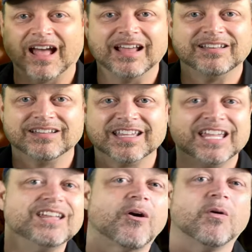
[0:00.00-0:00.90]
I
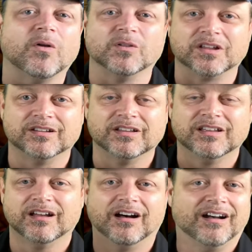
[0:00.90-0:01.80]
keyholed
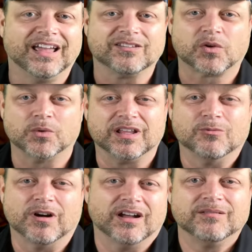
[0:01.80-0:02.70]
at
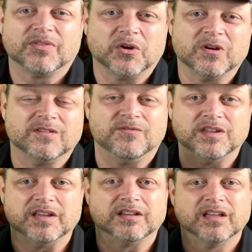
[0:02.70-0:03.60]
21, 30
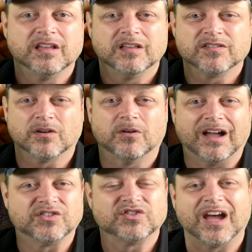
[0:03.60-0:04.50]
feet. So I
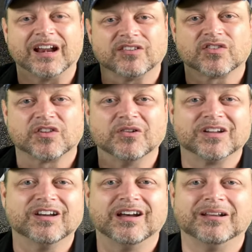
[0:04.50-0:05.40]
shot it so
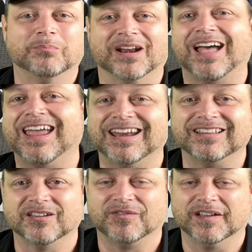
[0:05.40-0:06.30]
good, but I hated
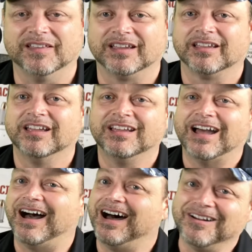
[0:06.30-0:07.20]
the feeling.
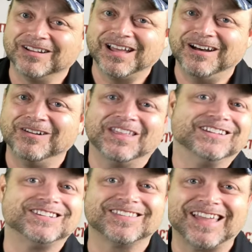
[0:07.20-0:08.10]
I don't know,
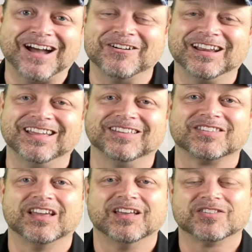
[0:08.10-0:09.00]
that's just how it is.
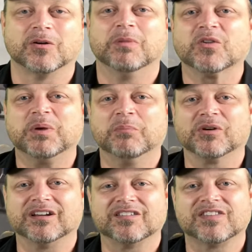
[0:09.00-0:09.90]
So most people are
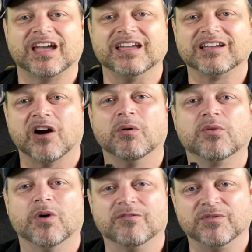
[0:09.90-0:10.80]
gonna say, go with
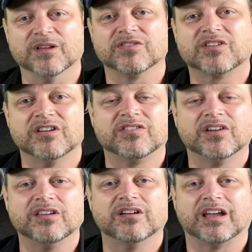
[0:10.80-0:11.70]
what feels good to
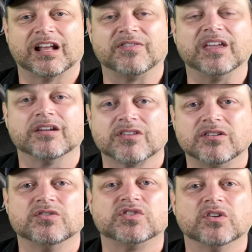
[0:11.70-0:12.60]
you, and I think as a
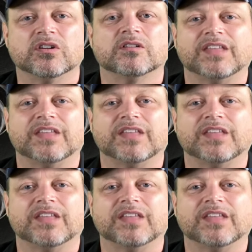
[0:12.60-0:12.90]
new shooter,